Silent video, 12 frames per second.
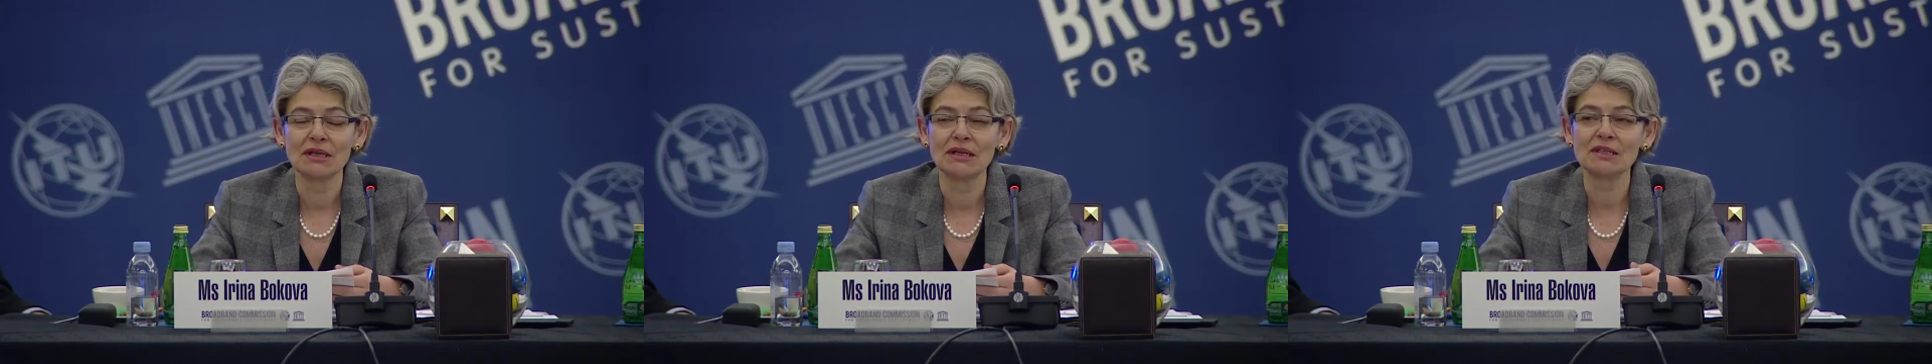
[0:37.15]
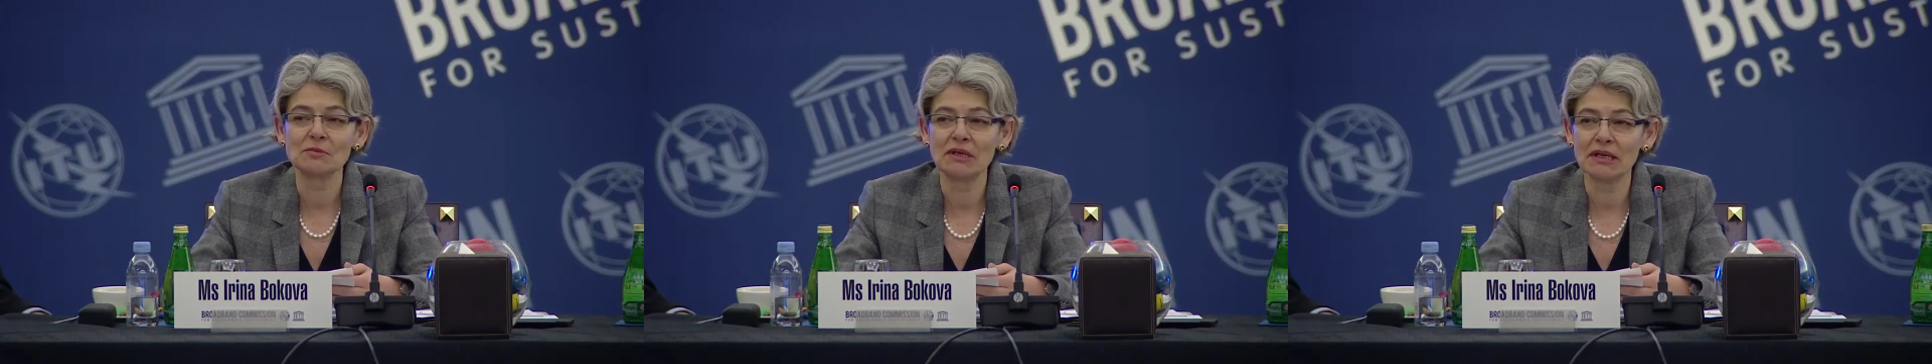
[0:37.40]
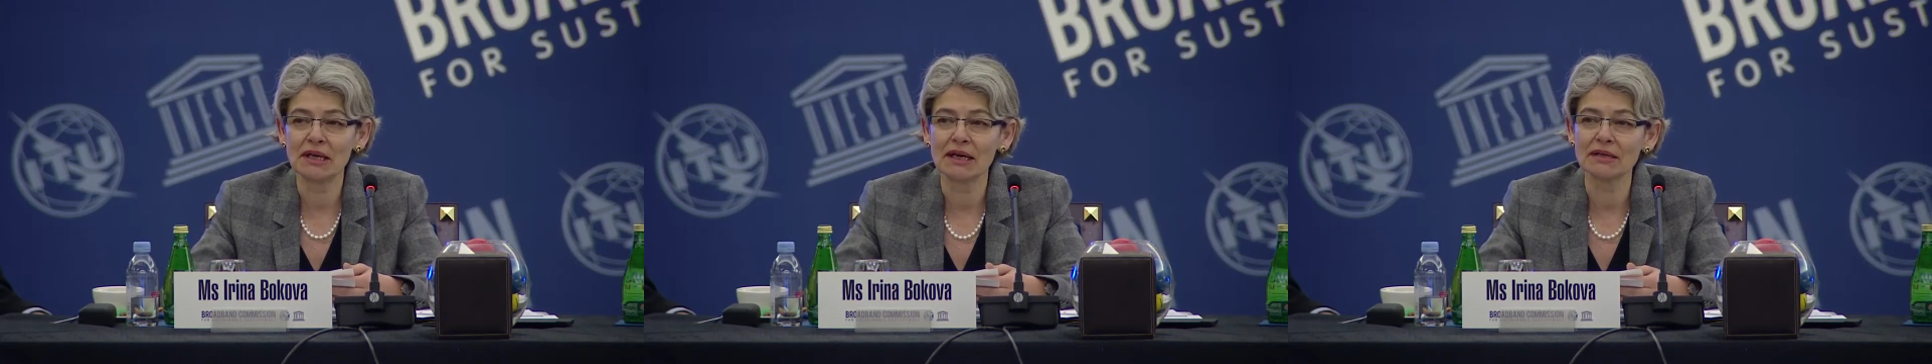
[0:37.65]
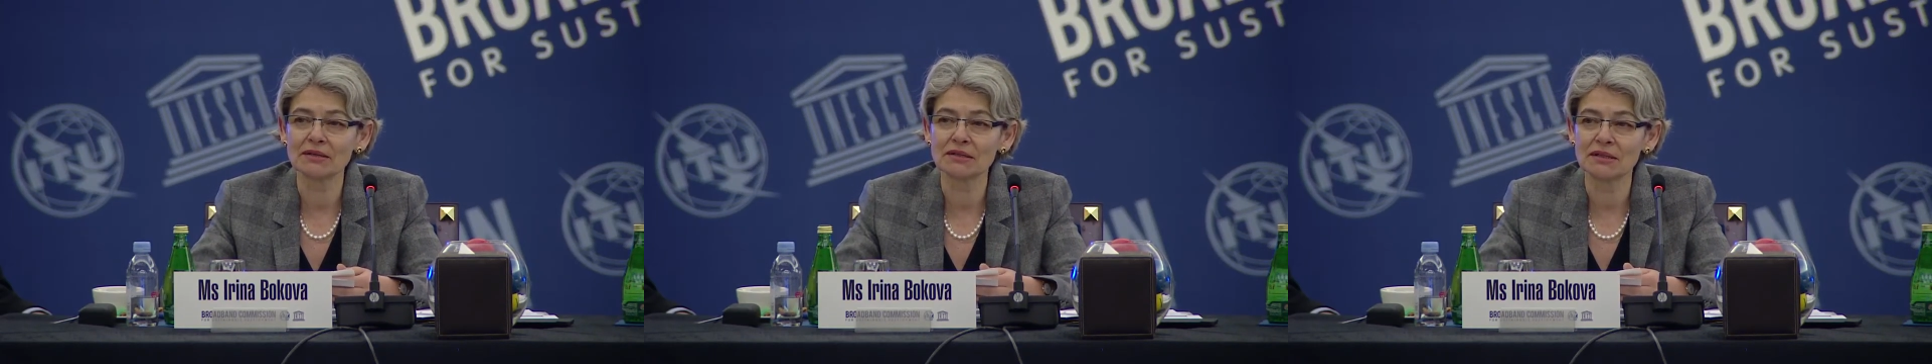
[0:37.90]
is being
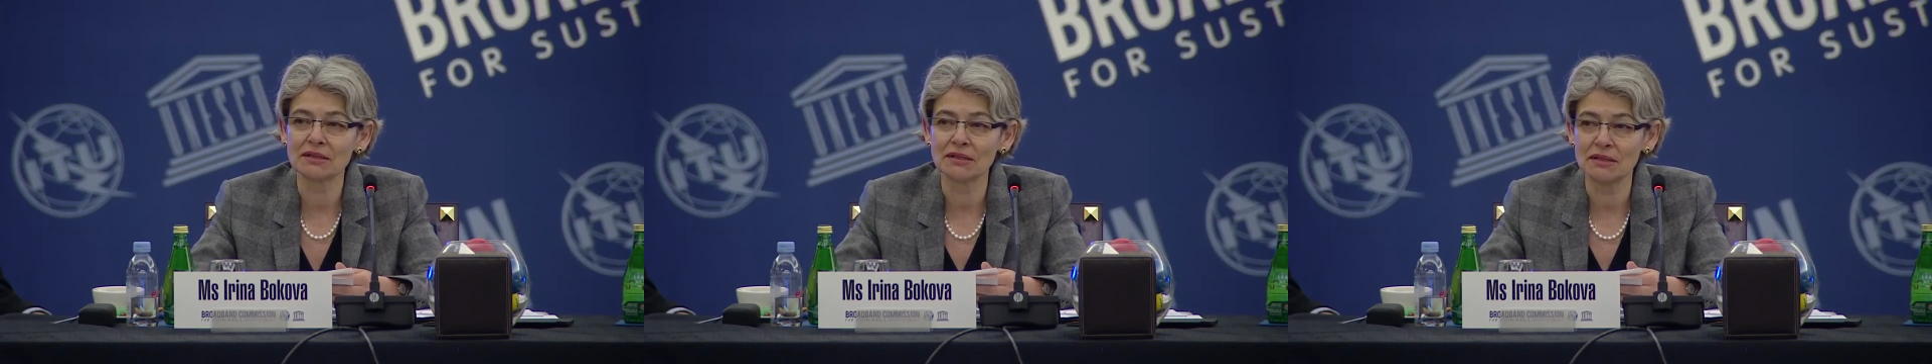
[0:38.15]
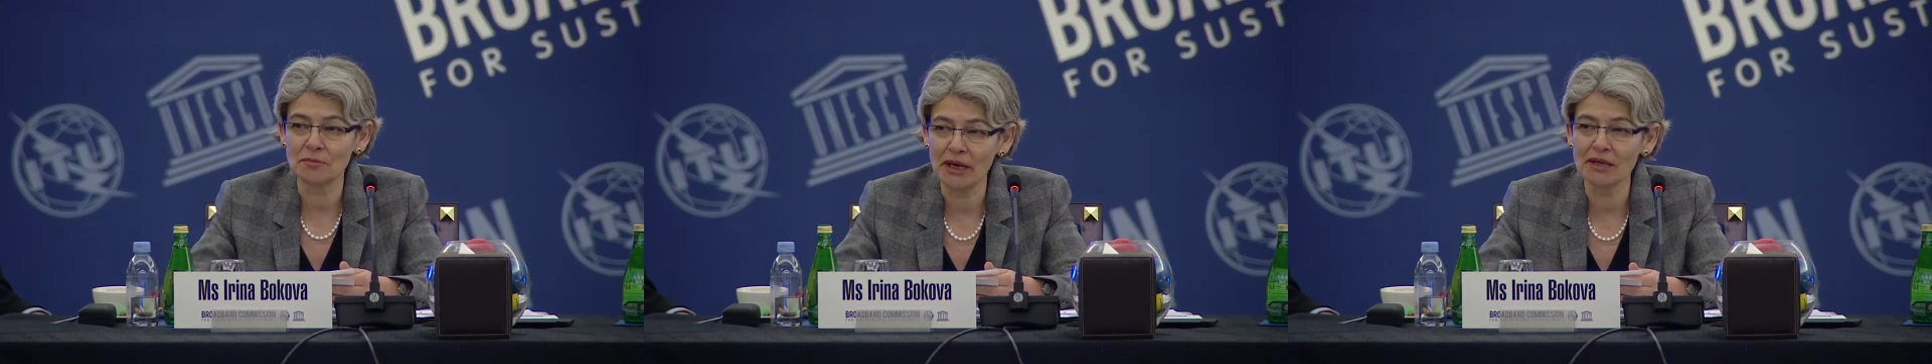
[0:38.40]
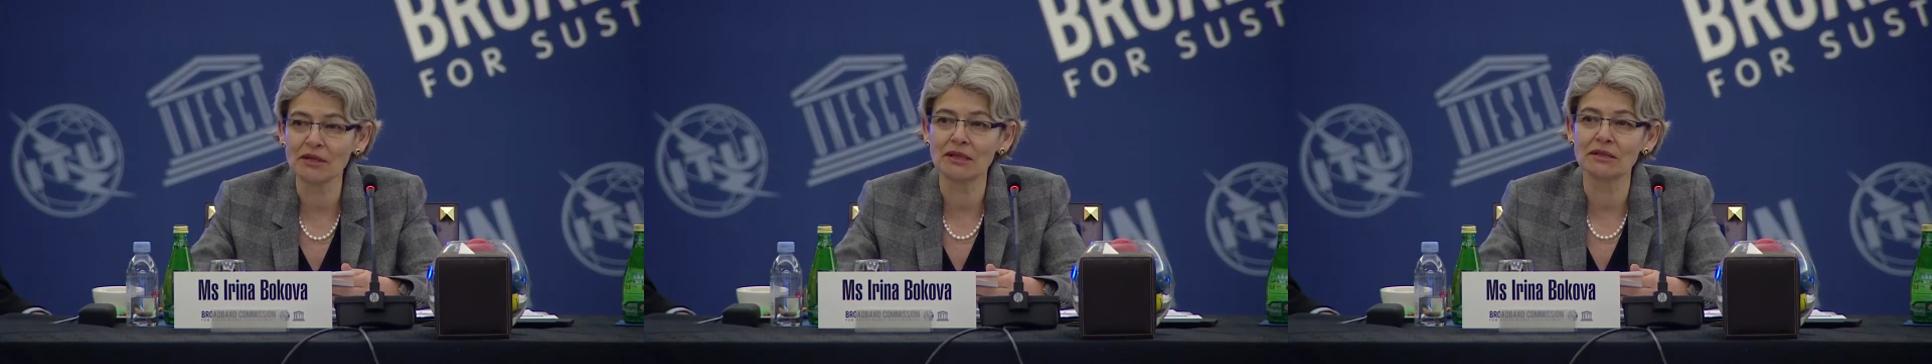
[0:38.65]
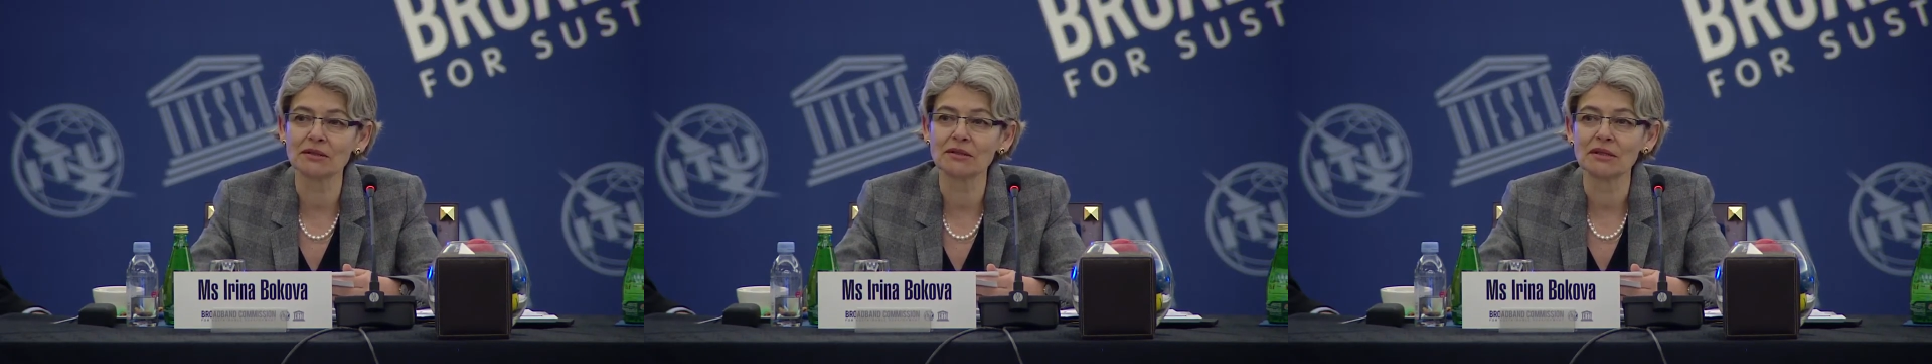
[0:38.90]
held in
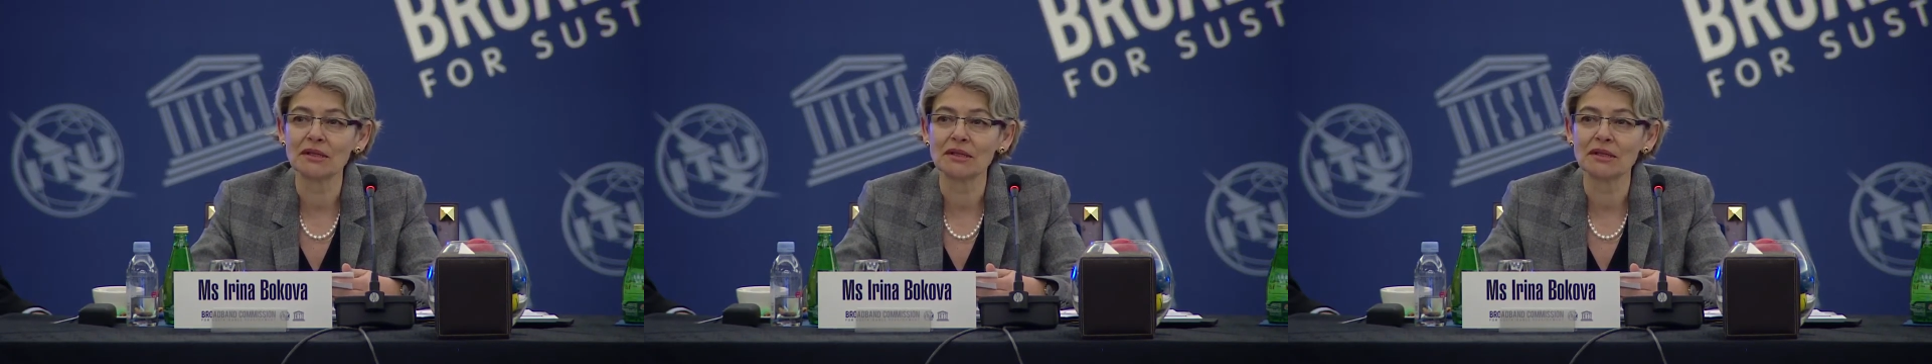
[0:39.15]
parallel